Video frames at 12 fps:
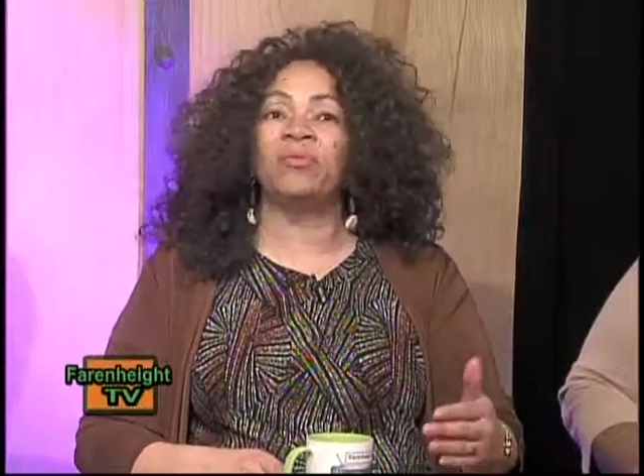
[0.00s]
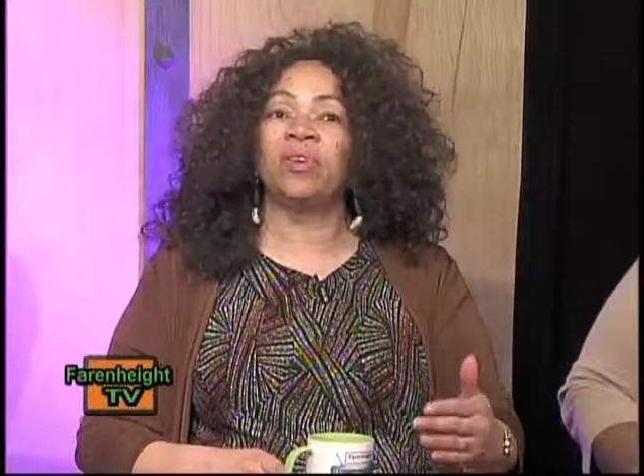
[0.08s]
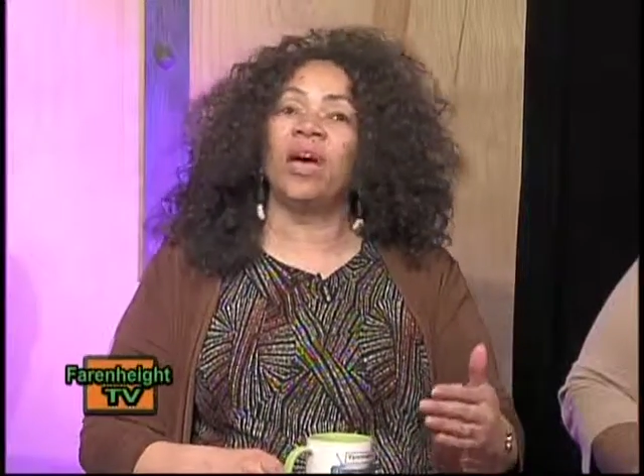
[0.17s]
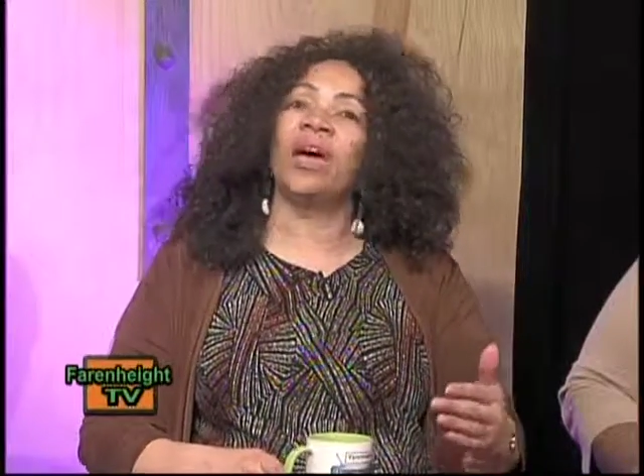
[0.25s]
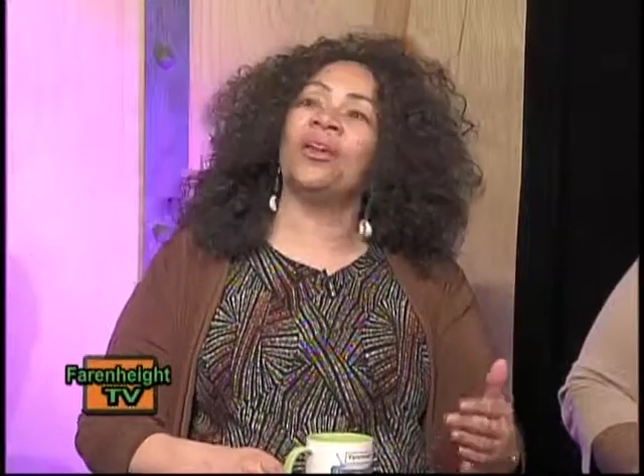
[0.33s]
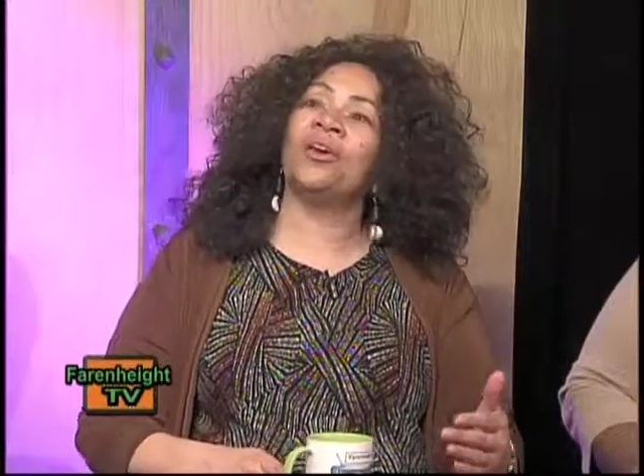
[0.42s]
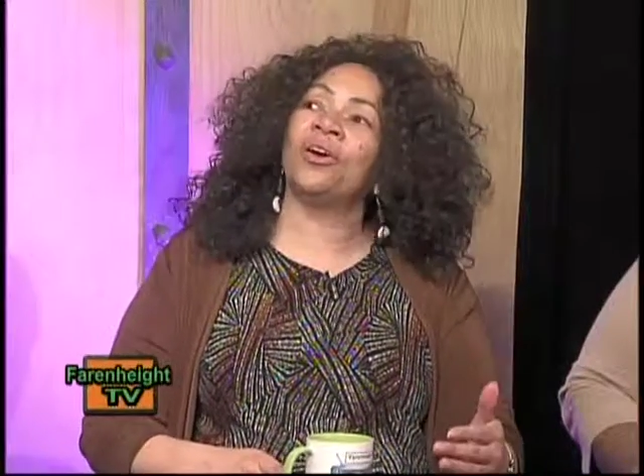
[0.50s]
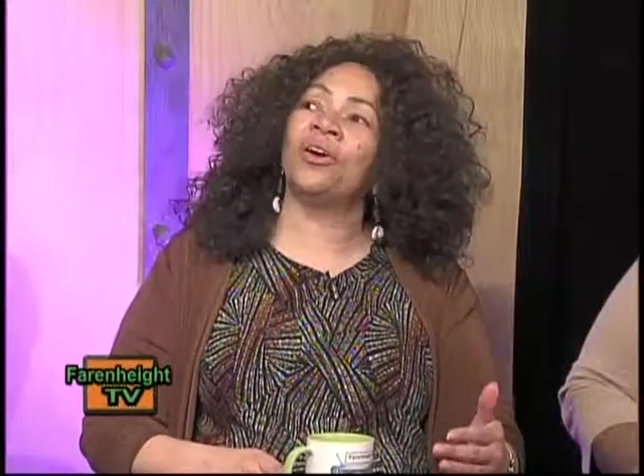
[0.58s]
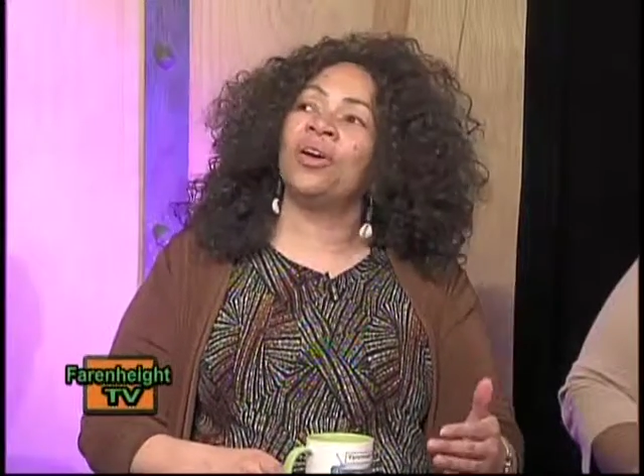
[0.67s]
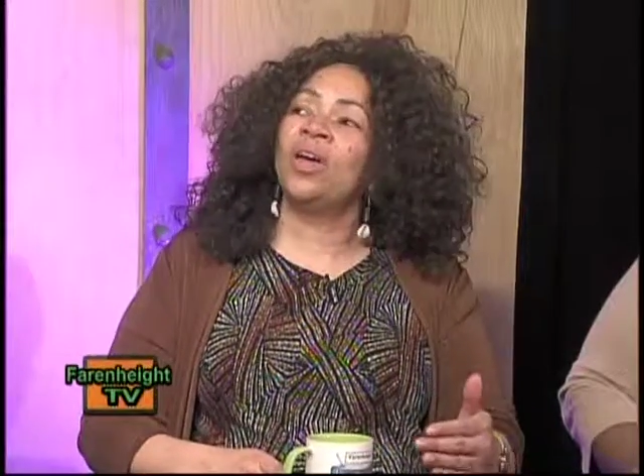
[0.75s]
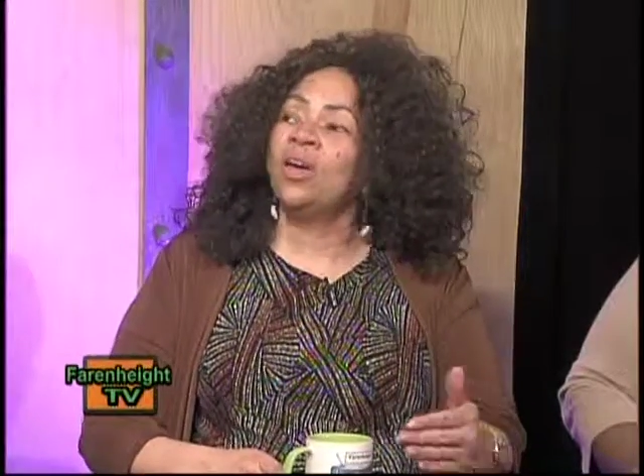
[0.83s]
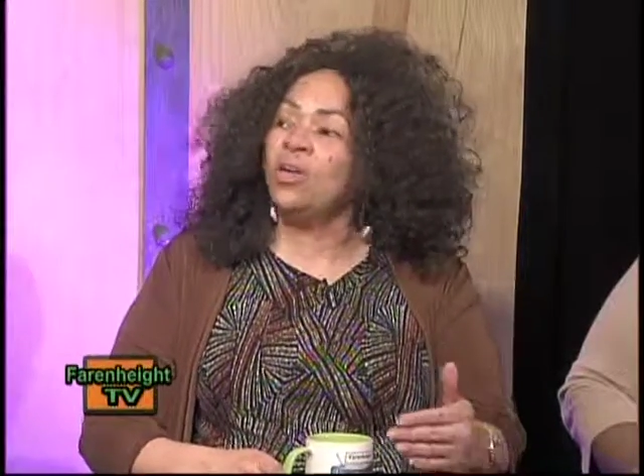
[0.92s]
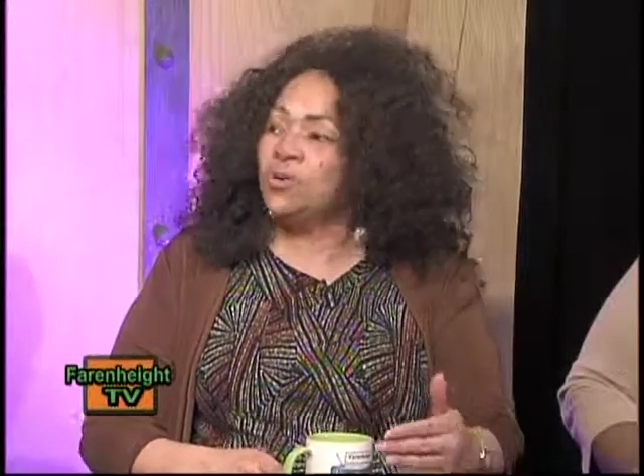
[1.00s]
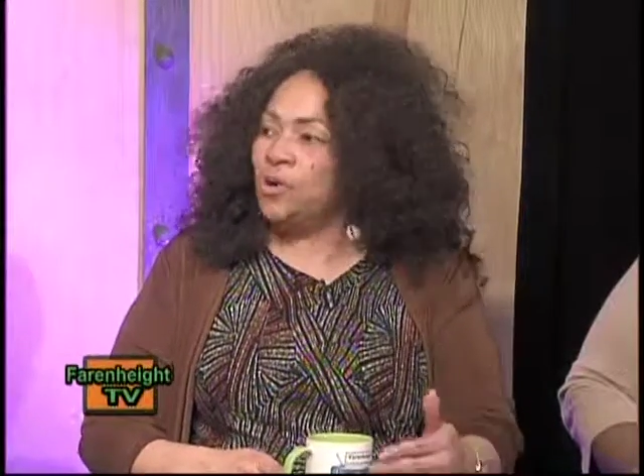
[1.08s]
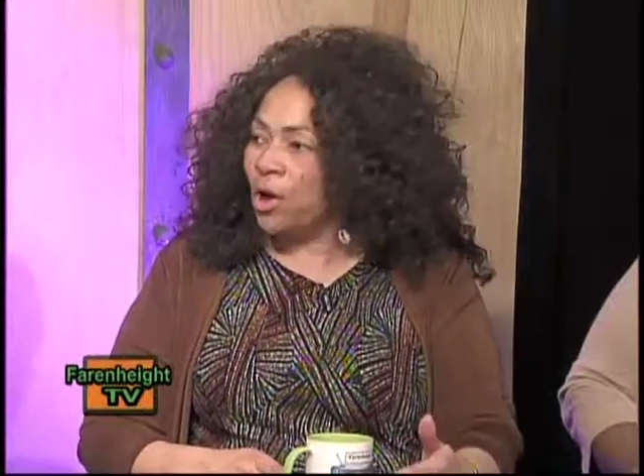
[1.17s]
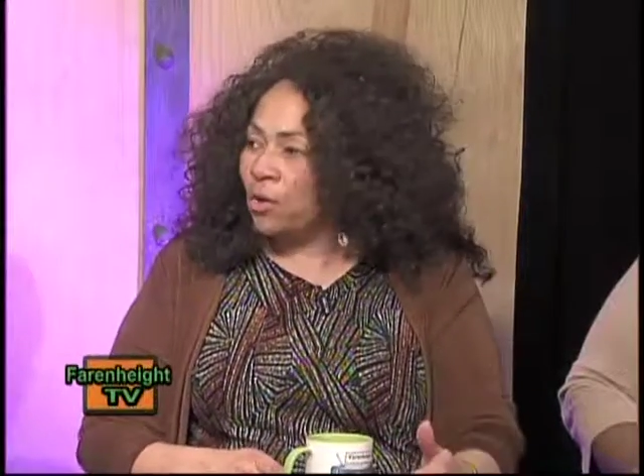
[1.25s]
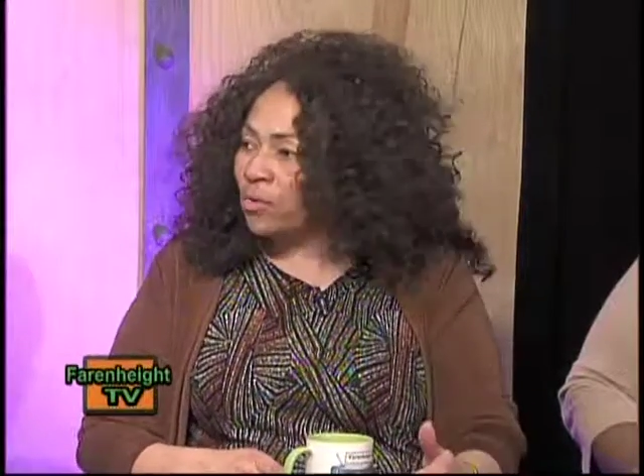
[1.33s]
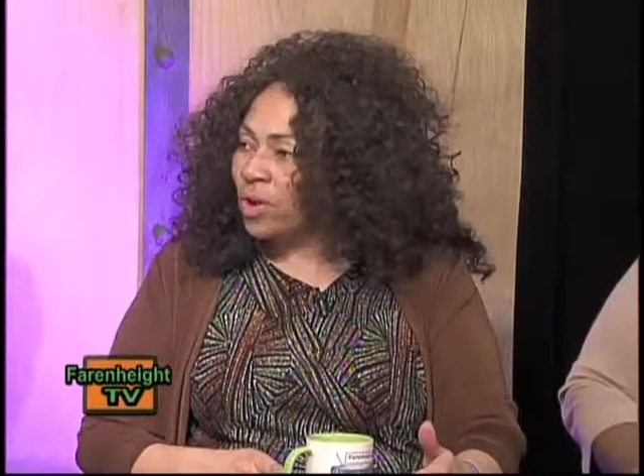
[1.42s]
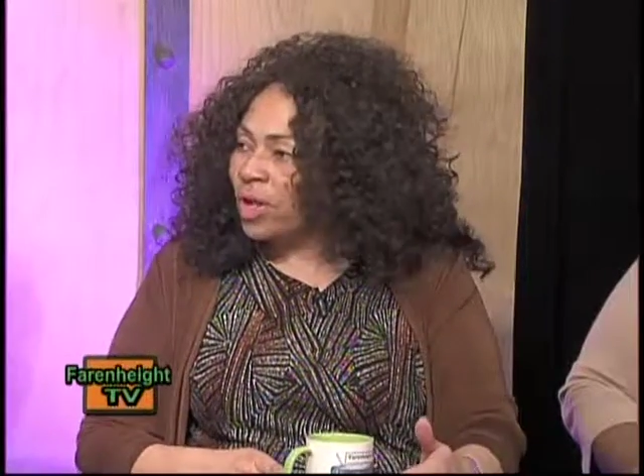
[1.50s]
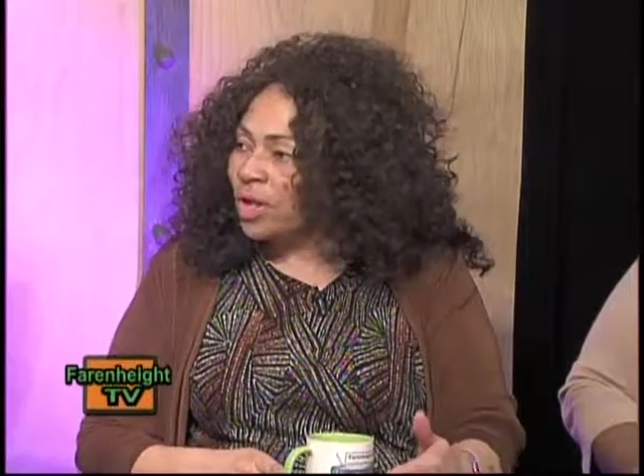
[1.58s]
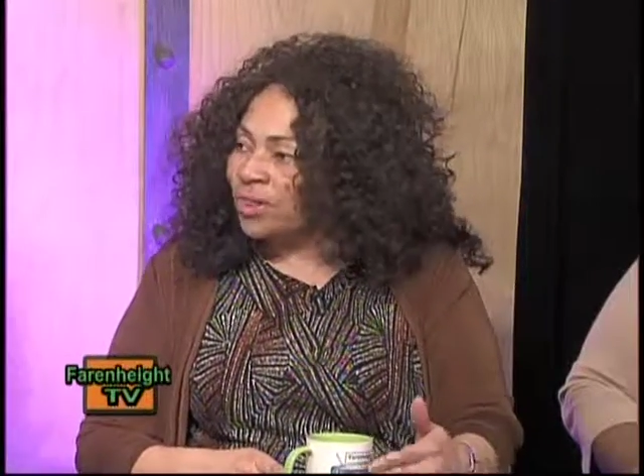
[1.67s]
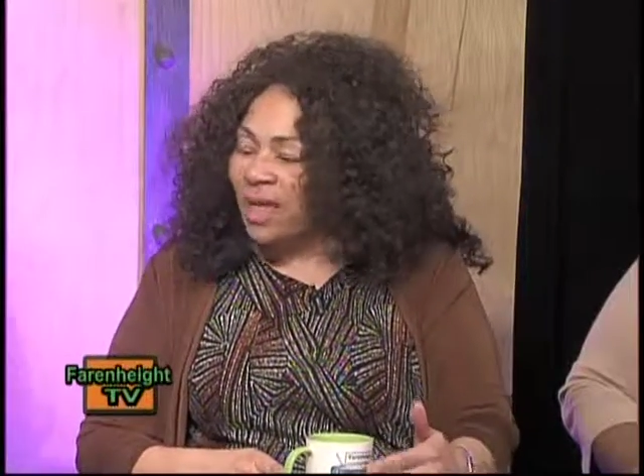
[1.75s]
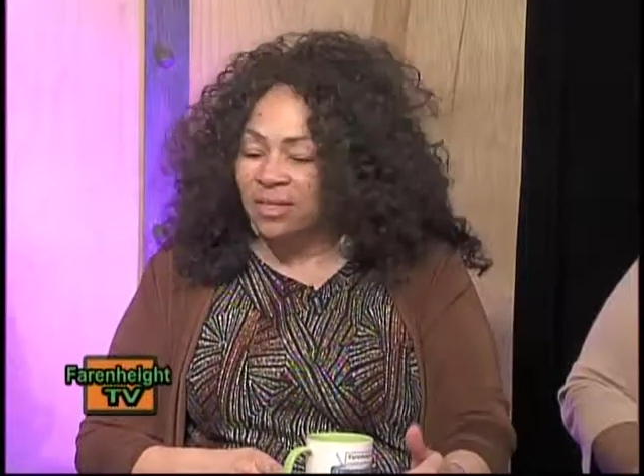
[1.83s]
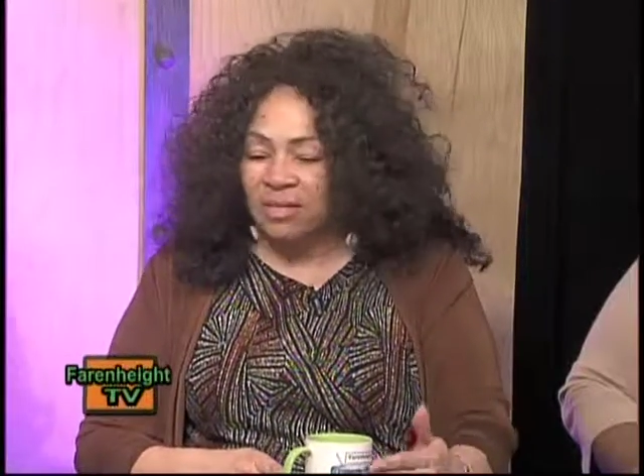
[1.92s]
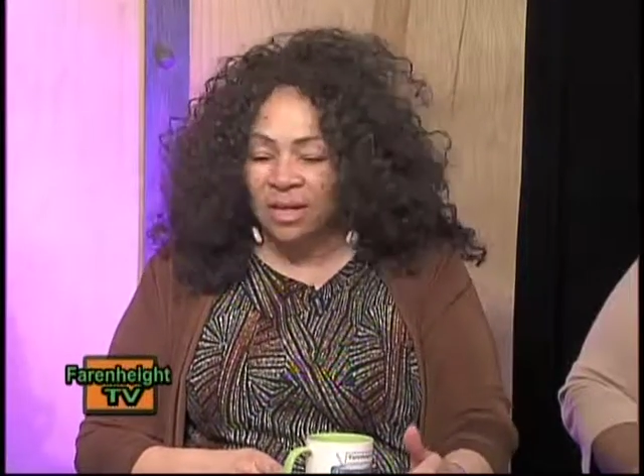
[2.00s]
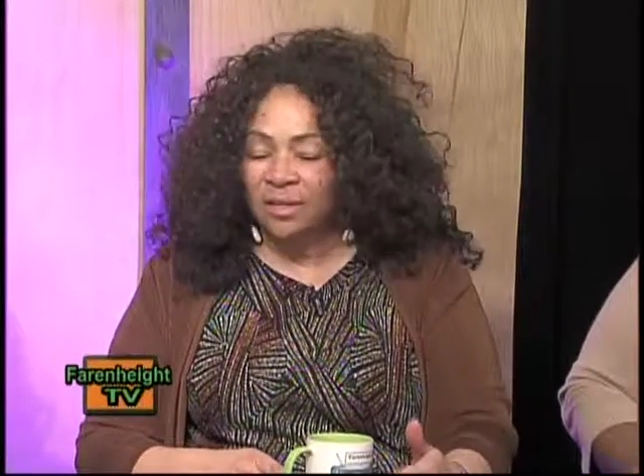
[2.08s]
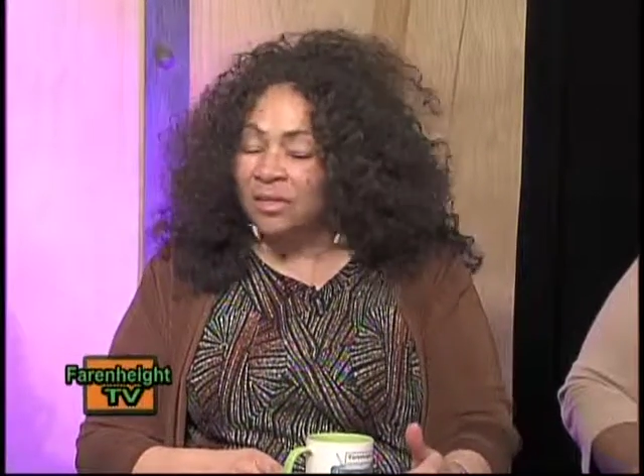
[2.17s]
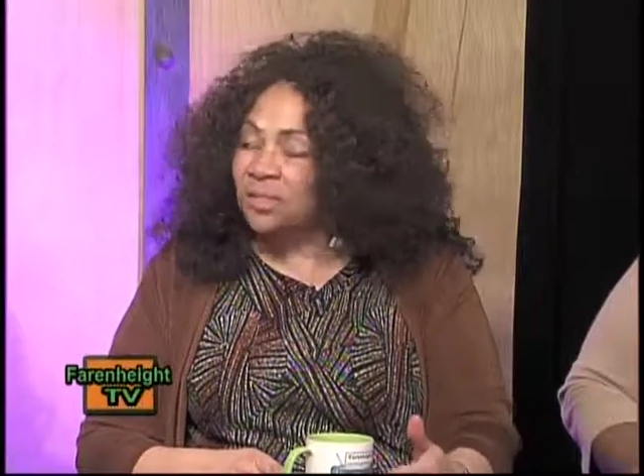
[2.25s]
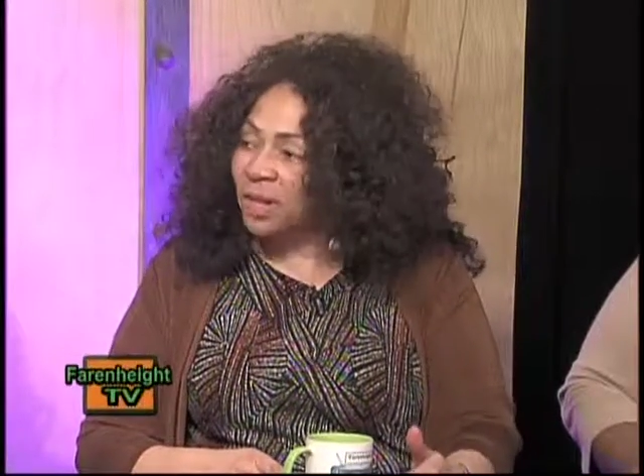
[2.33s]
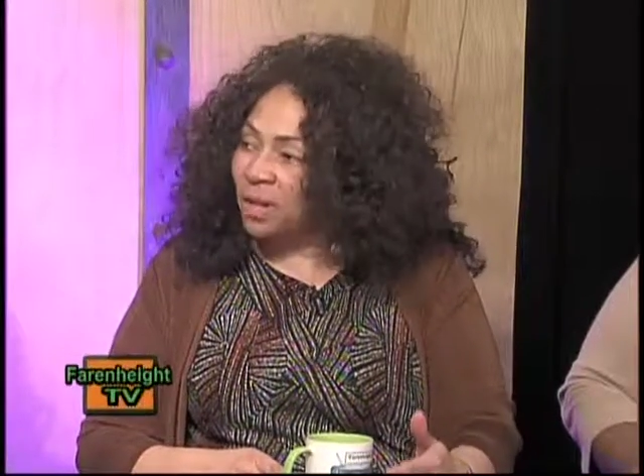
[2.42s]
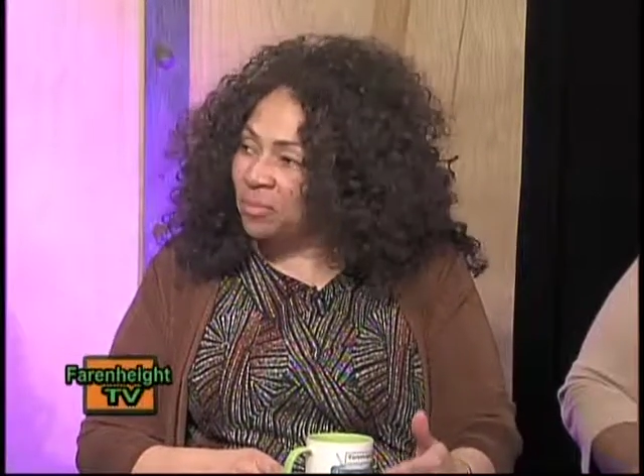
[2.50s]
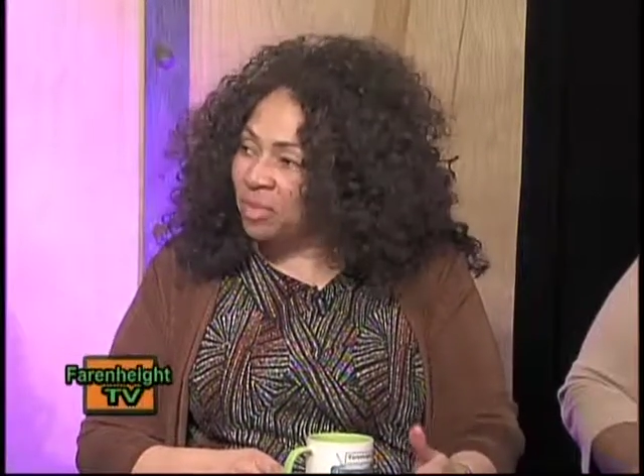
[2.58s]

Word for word: of color no, yeah. that's not the same